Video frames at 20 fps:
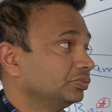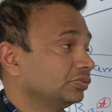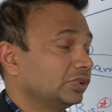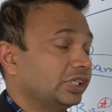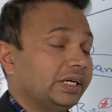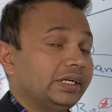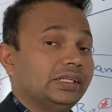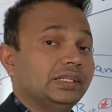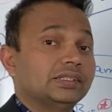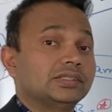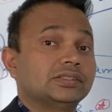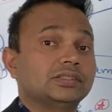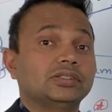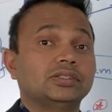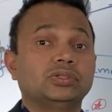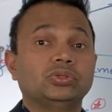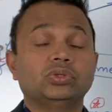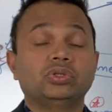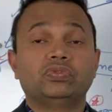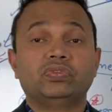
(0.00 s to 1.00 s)
get this
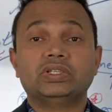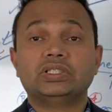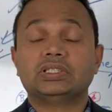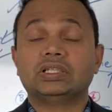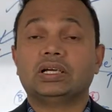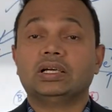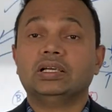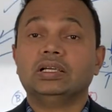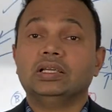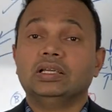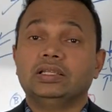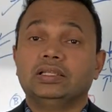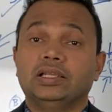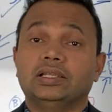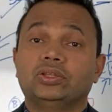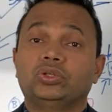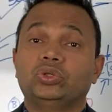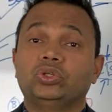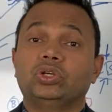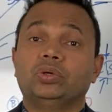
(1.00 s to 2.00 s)
route visa, then
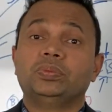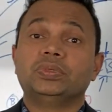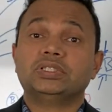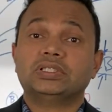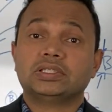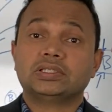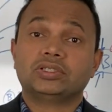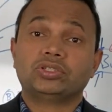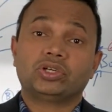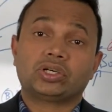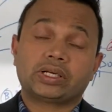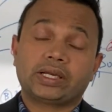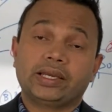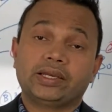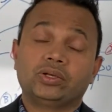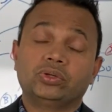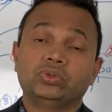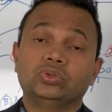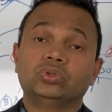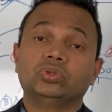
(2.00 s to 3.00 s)
through your business you're trying
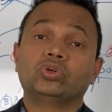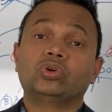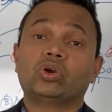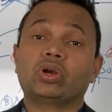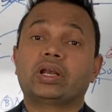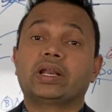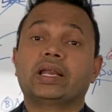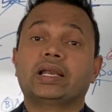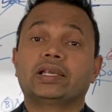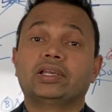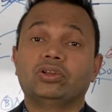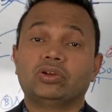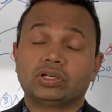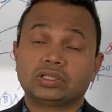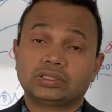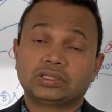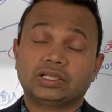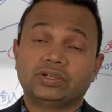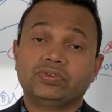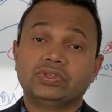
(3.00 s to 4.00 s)
to contract your
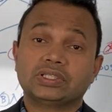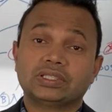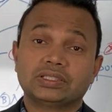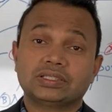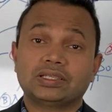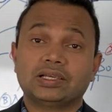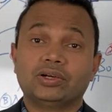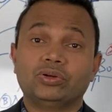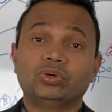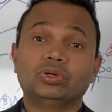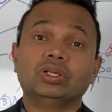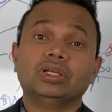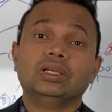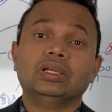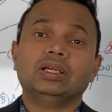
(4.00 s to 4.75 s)
services out